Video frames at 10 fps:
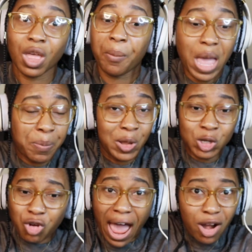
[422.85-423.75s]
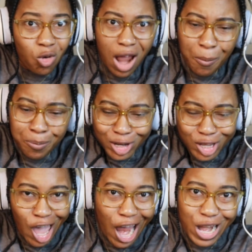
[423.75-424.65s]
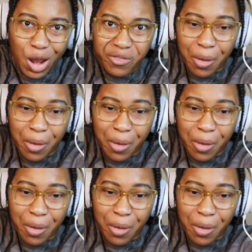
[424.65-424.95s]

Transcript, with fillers: people are trying to replicate it with the